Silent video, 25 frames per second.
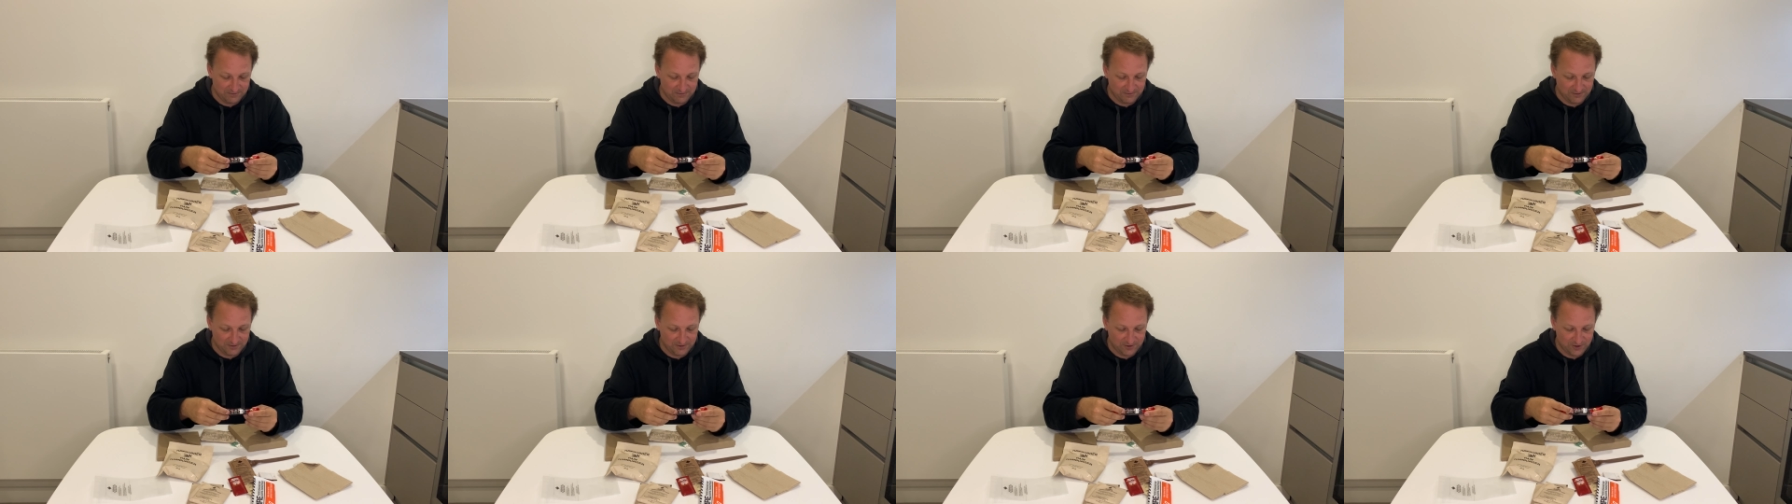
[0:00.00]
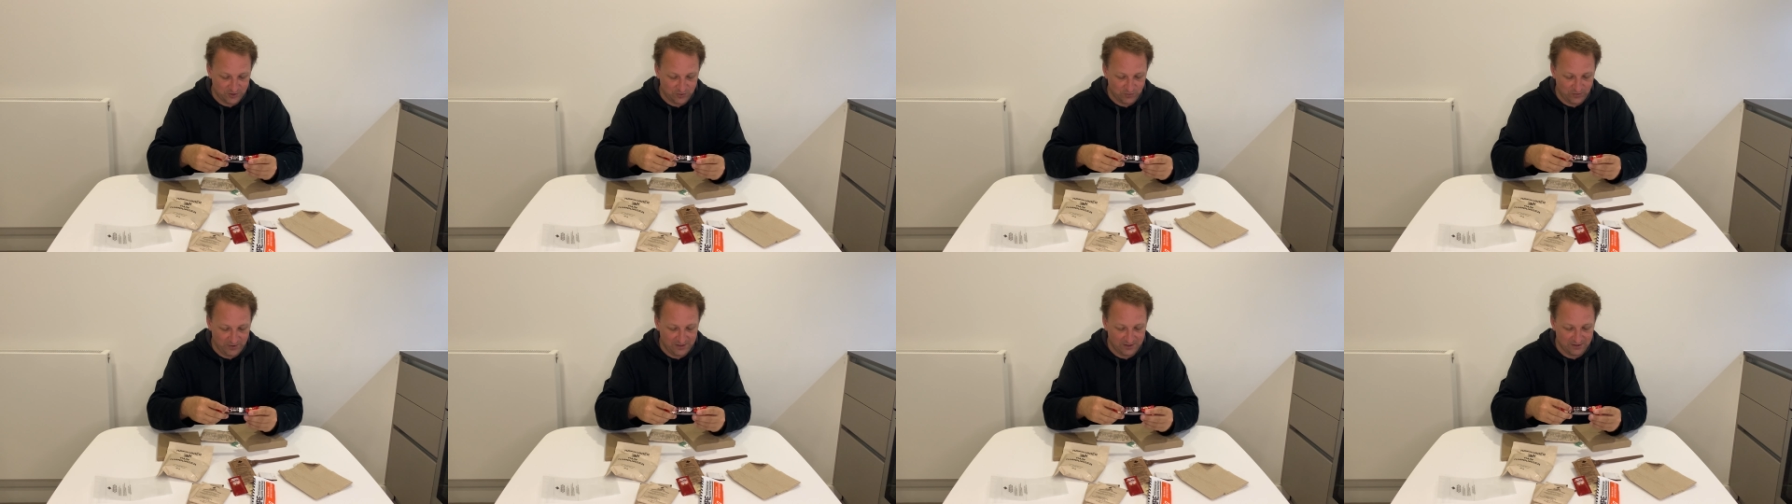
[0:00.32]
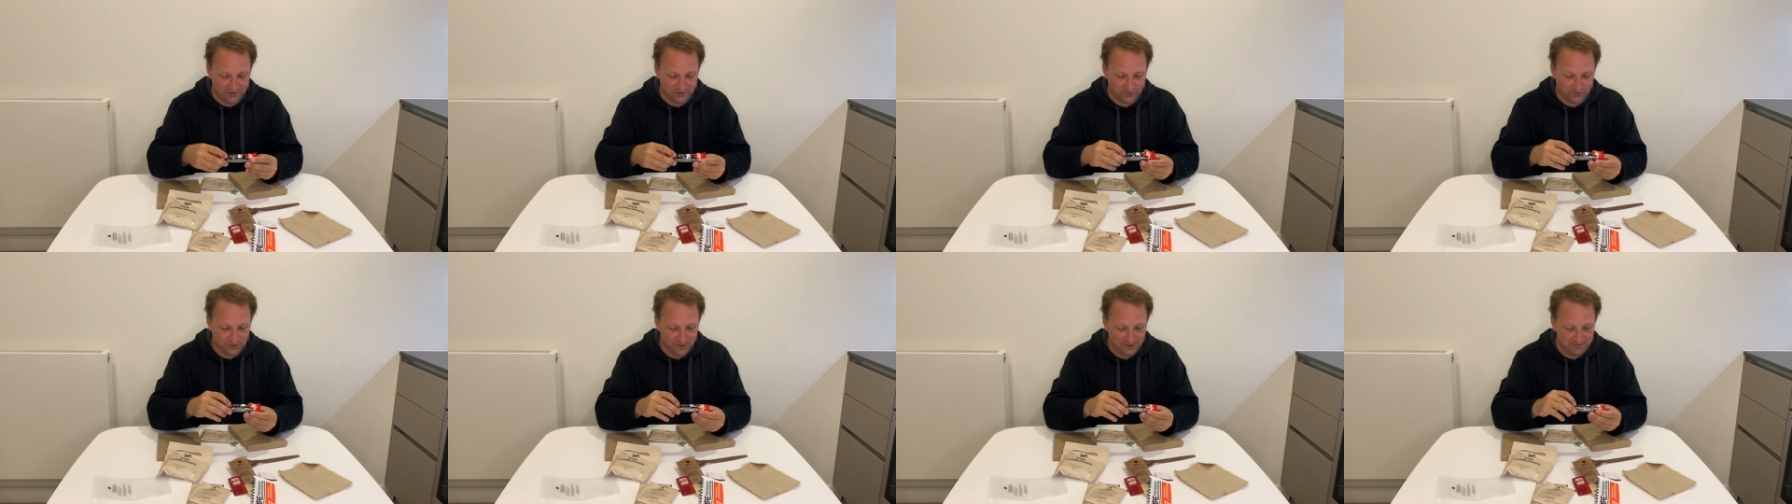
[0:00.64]
Sweet
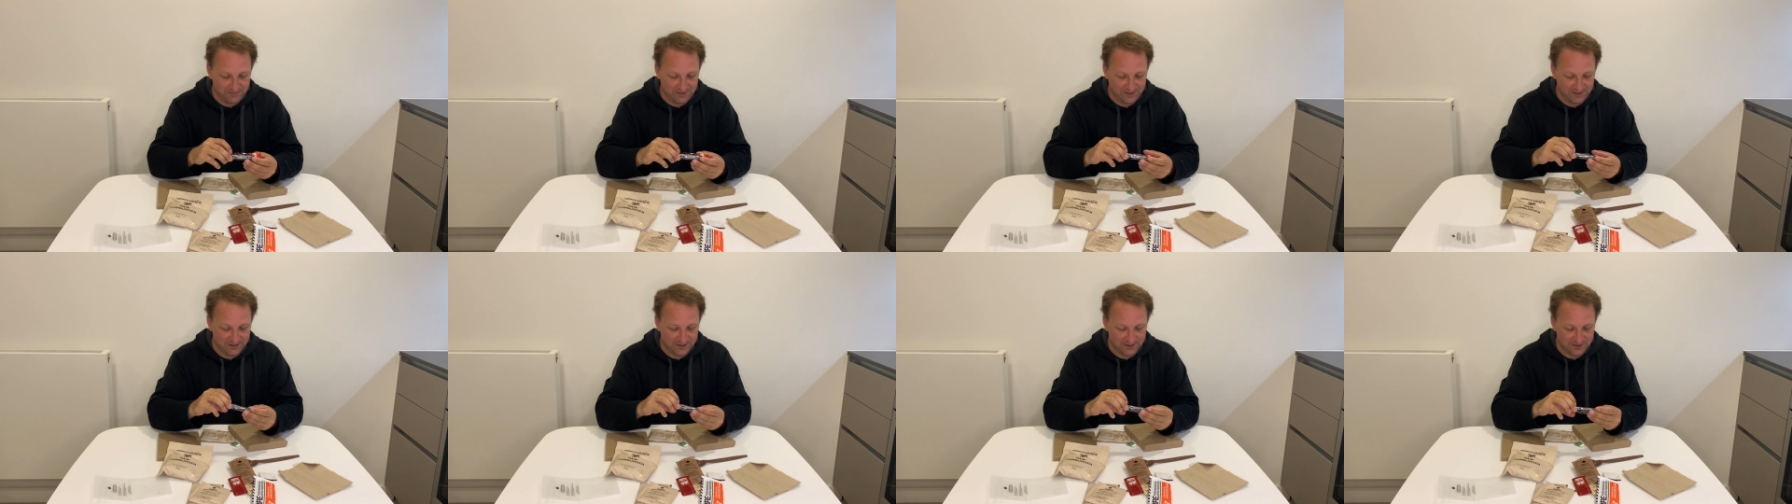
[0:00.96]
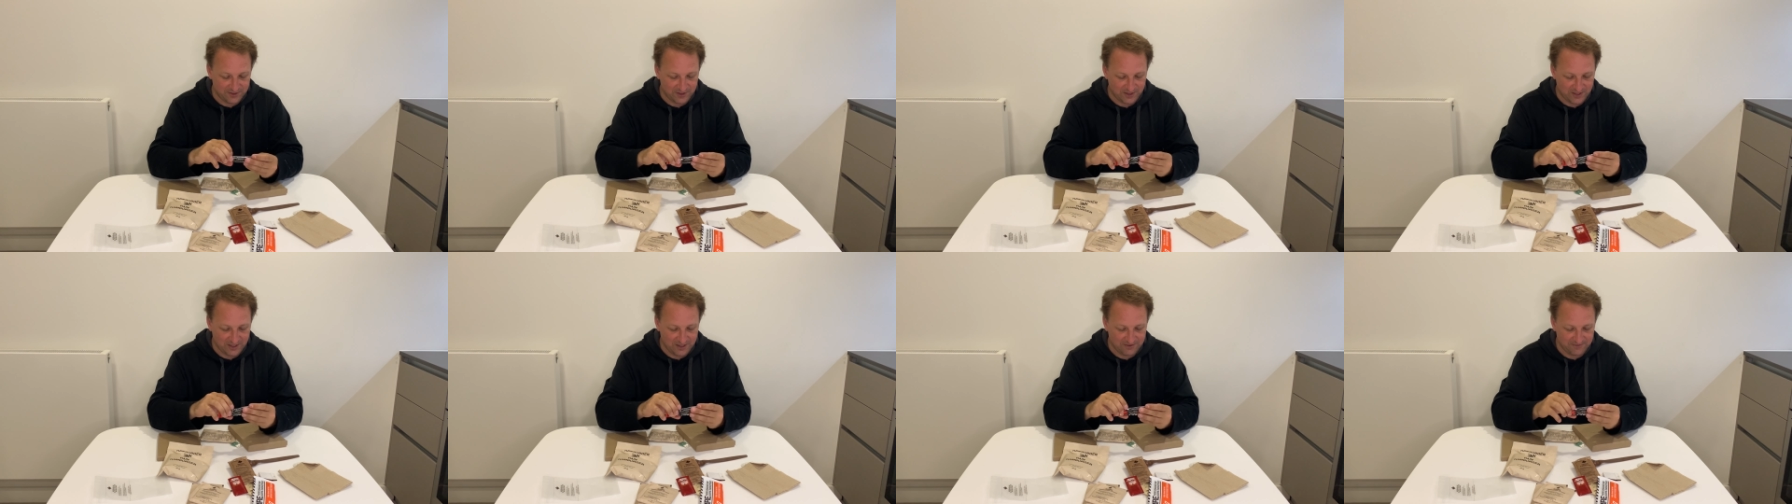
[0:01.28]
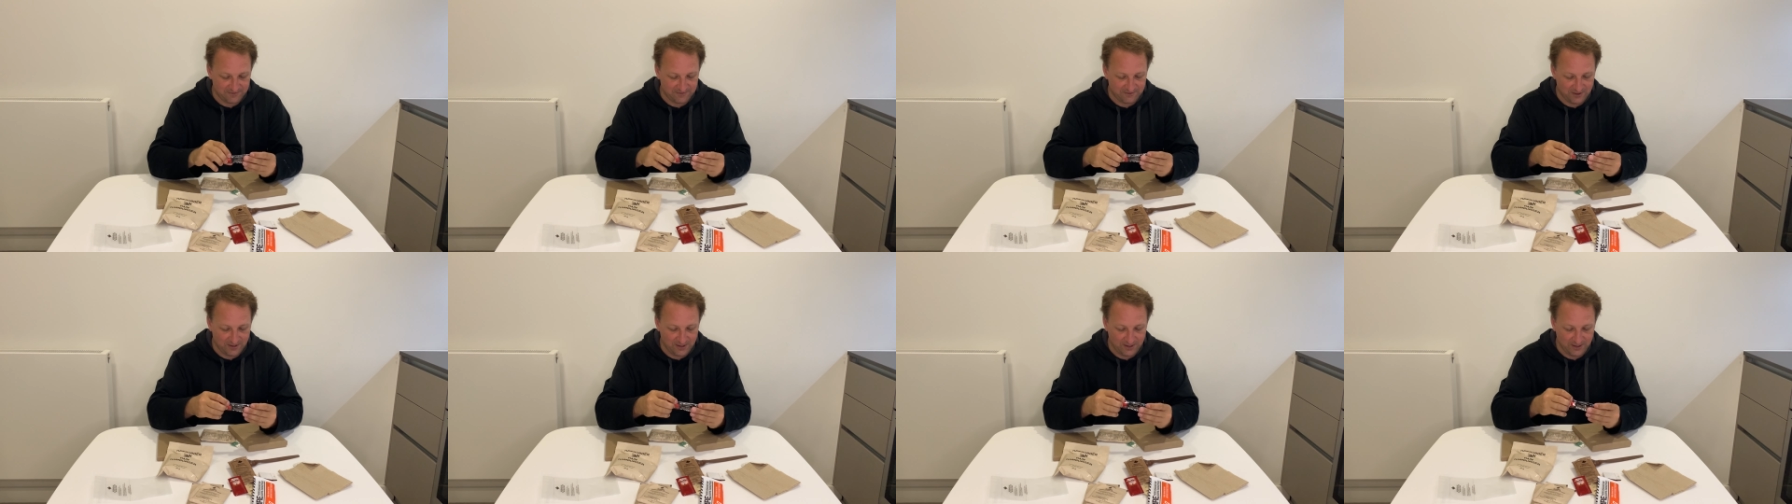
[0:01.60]
and creamy
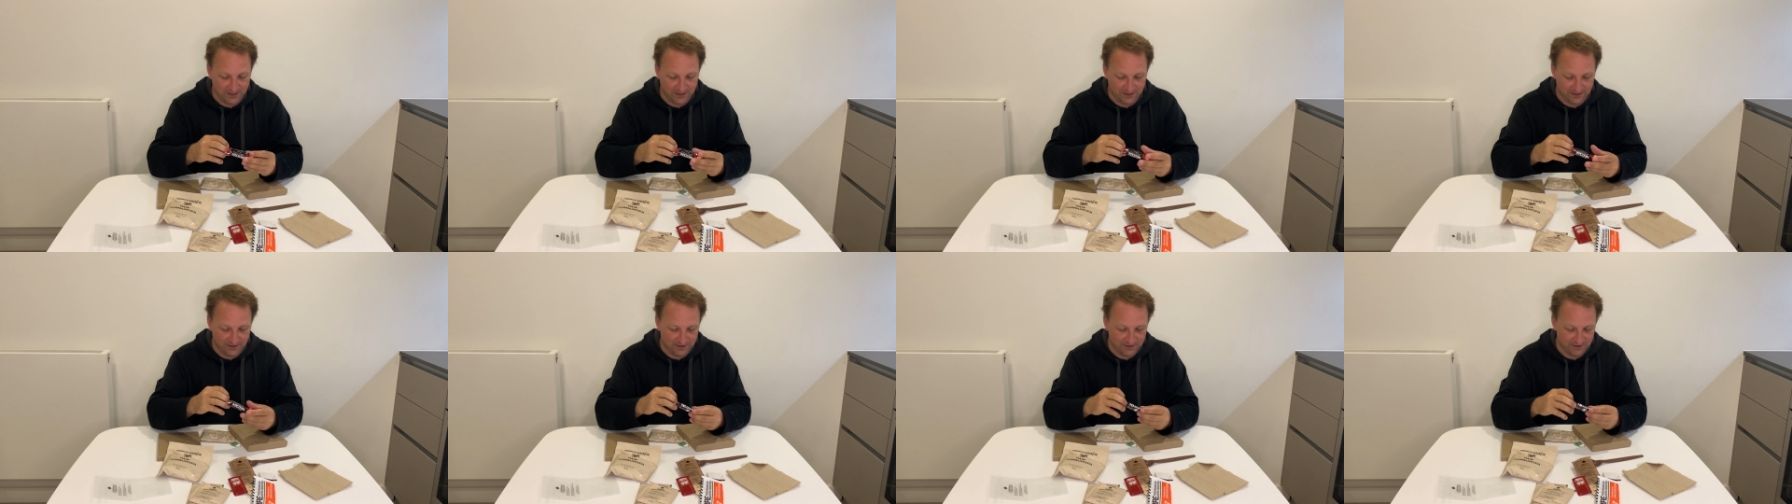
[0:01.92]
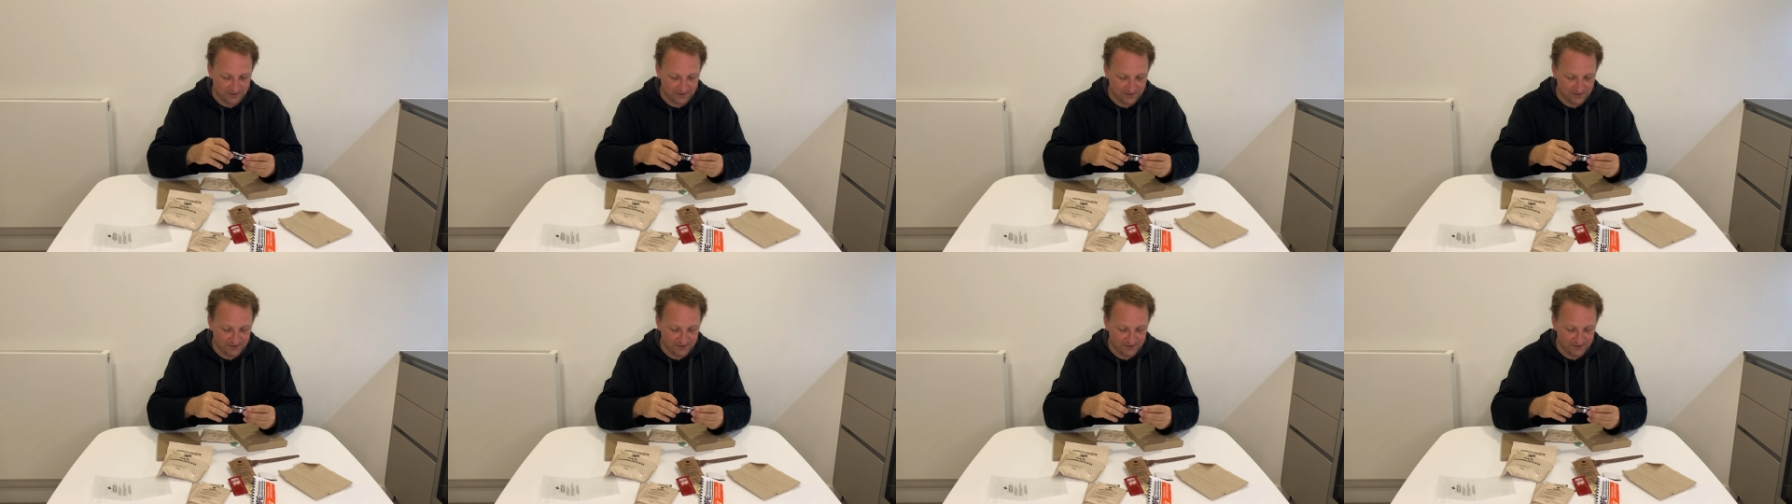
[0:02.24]
Nescafe.